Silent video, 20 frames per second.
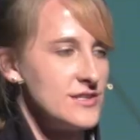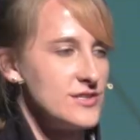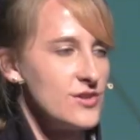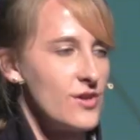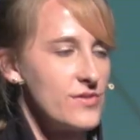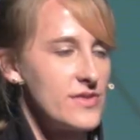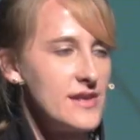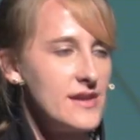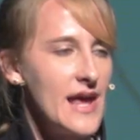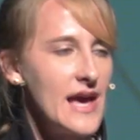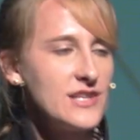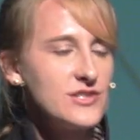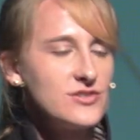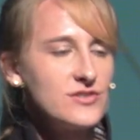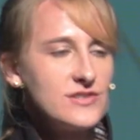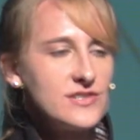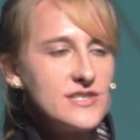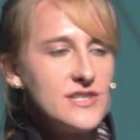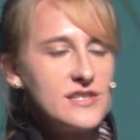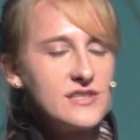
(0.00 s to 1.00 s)
So, the
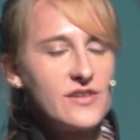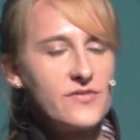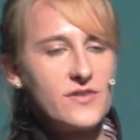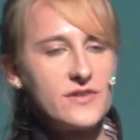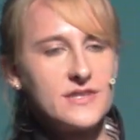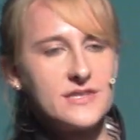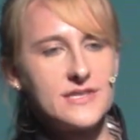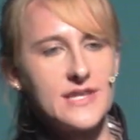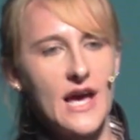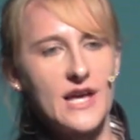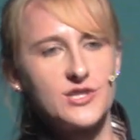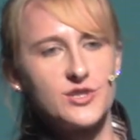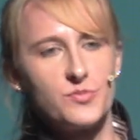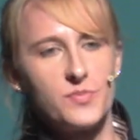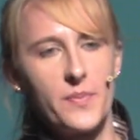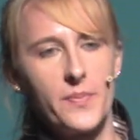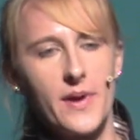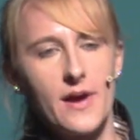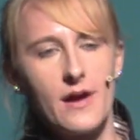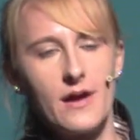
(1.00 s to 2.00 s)
National Center for Disaster
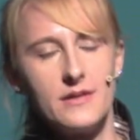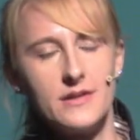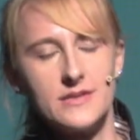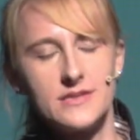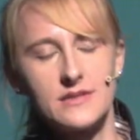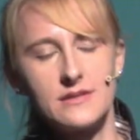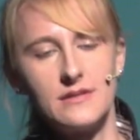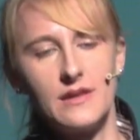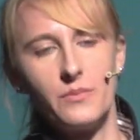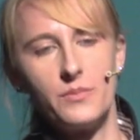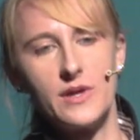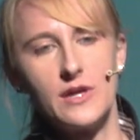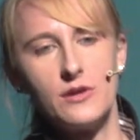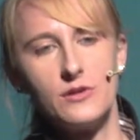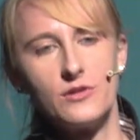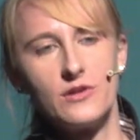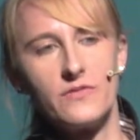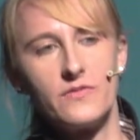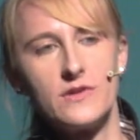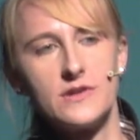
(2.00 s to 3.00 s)
Preparedness, Columbia
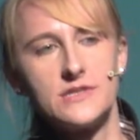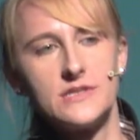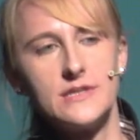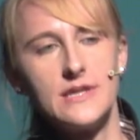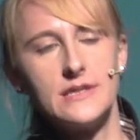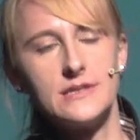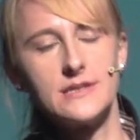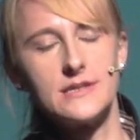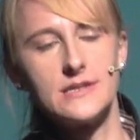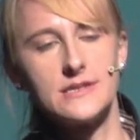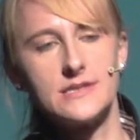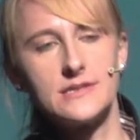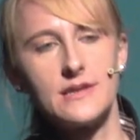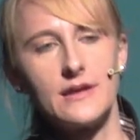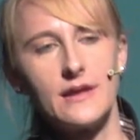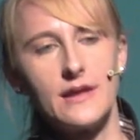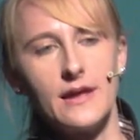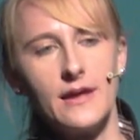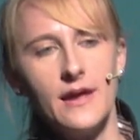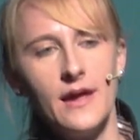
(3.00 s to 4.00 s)
University, did a
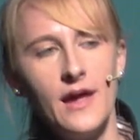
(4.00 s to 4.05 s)
study